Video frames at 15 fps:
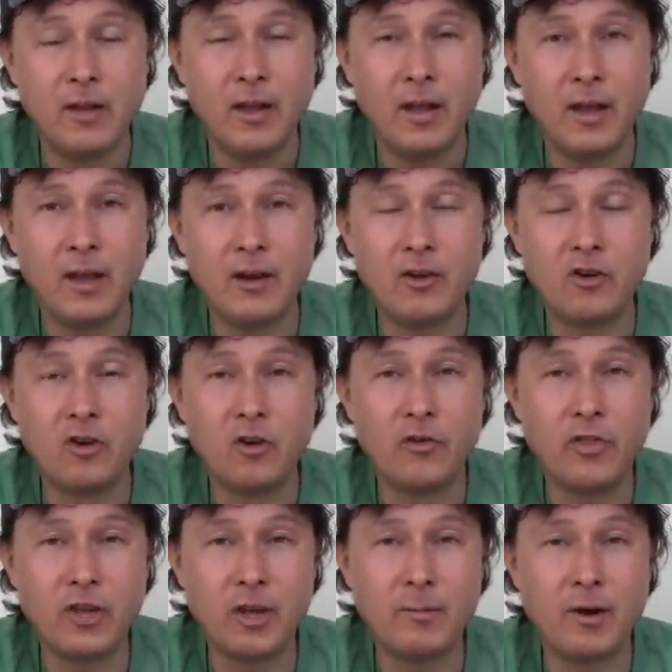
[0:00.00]
And you
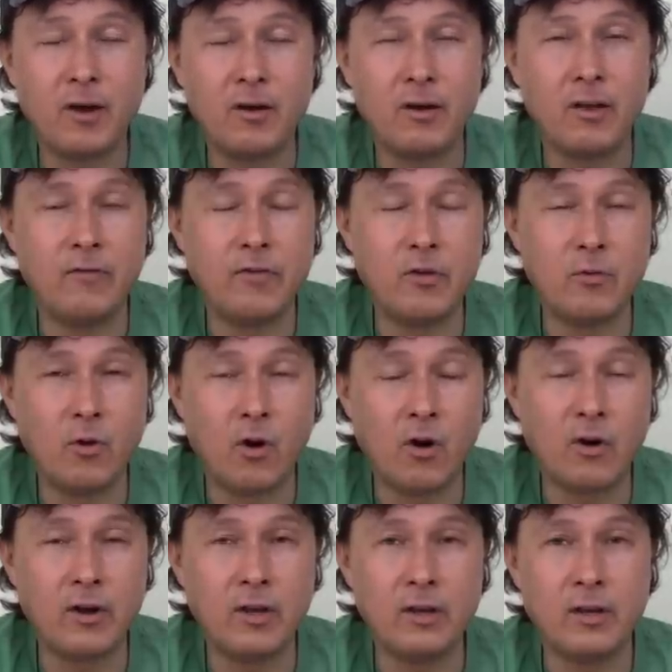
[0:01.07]
know, think about if you
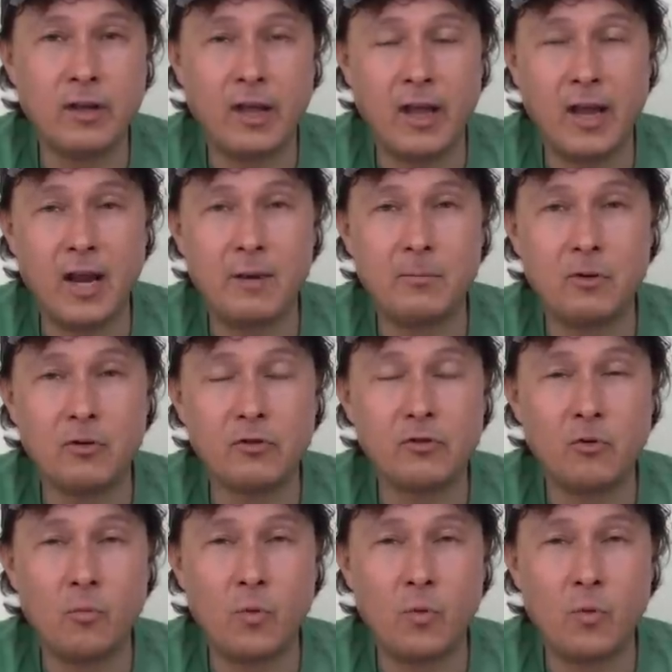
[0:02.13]
are eating animals,